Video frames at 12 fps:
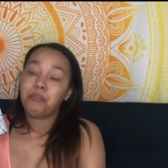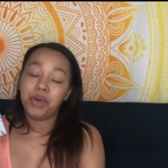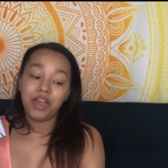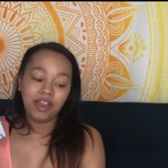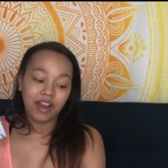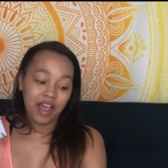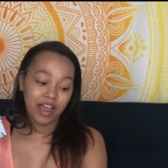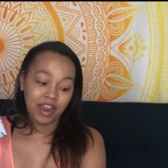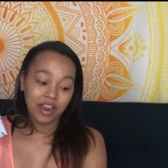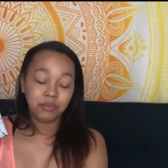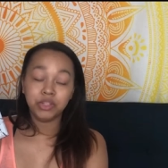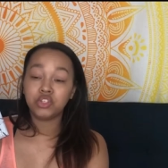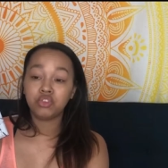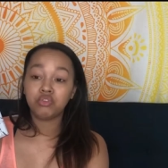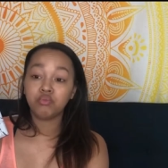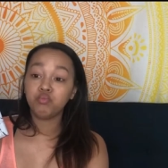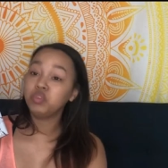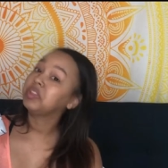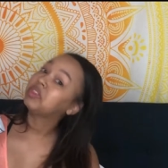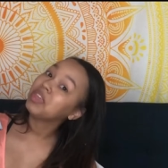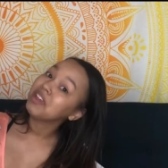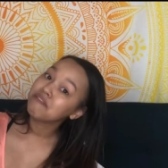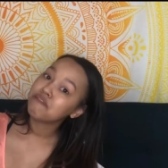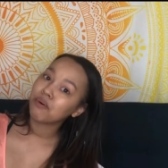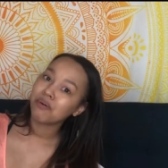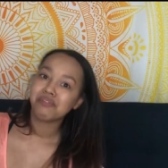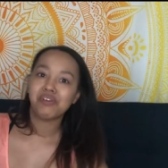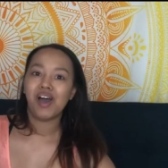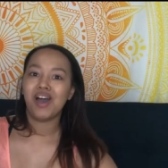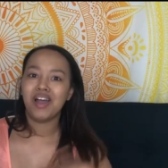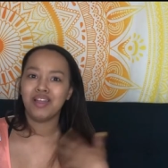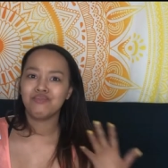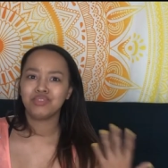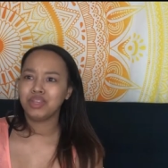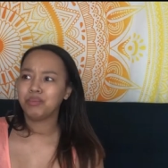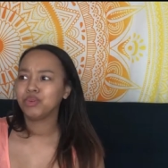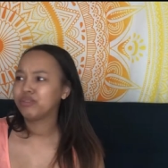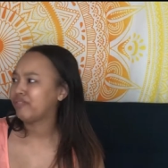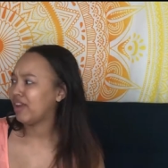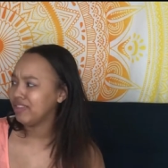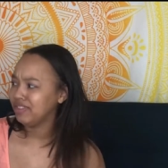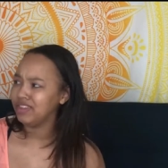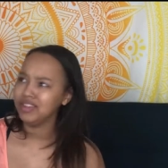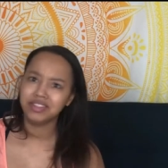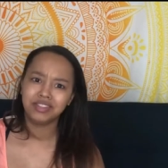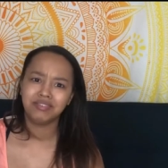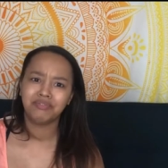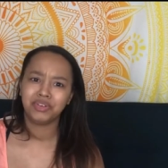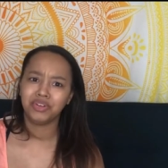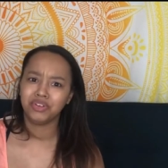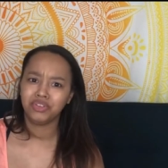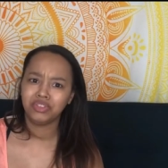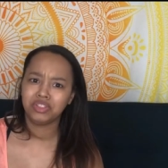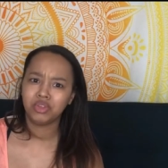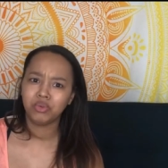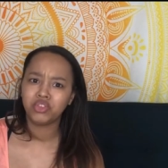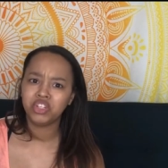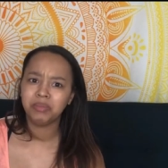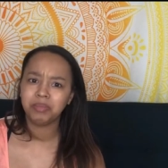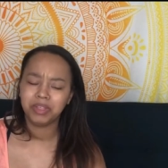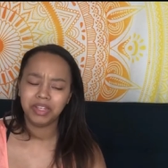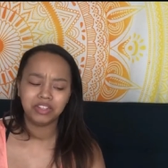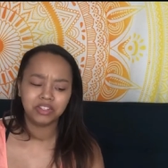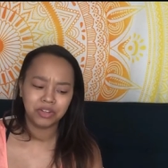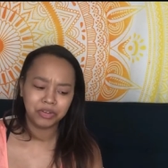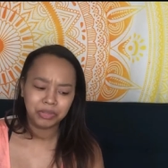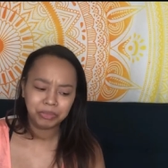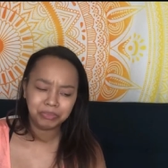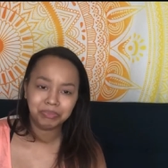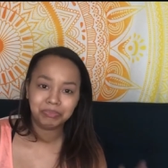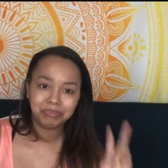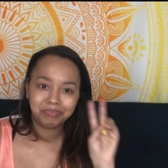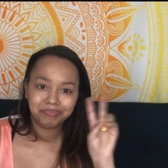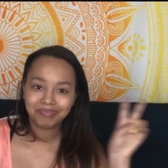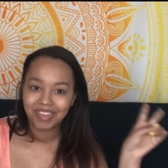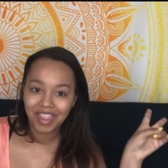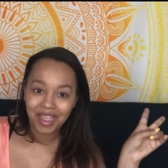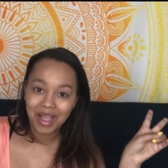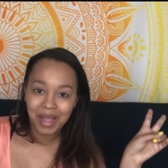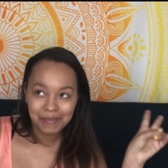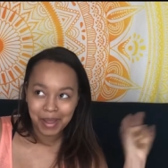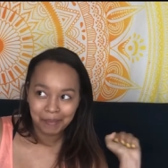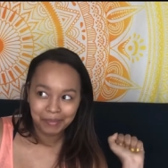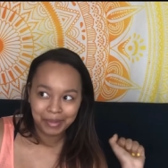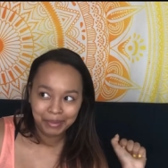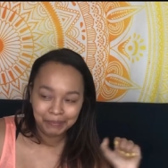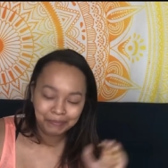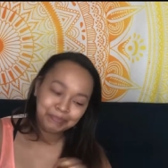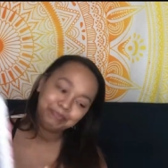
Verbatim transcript: but I was really thankful that I was able to find these for so cheaply. So I'm happy.